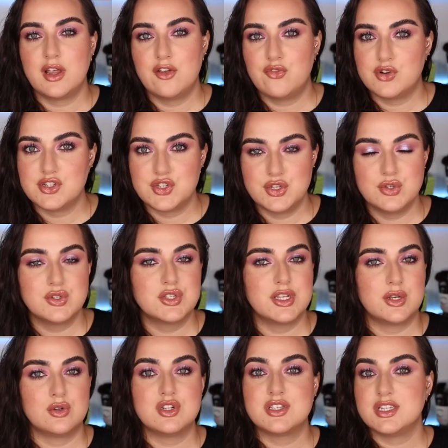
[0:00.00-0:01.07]
I first used
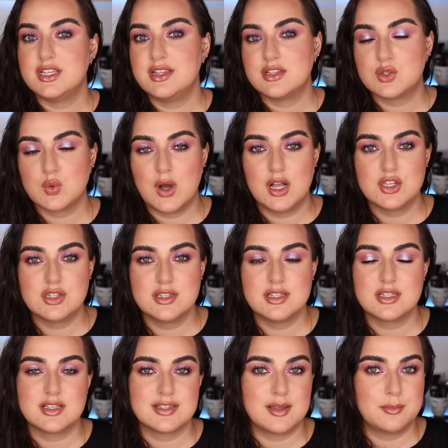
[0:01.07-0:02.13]
it or see the
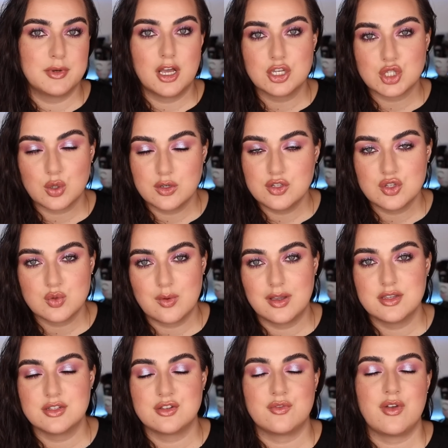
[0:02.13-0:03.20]
swatches because I'm not showing you
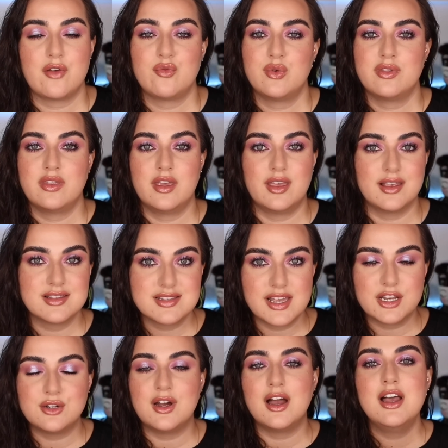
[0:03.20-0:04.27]
swatches of everything,
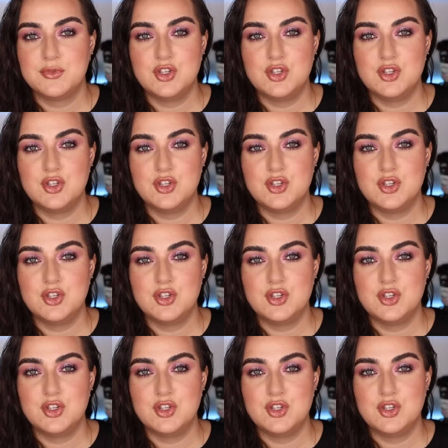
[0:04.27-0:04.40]
etc.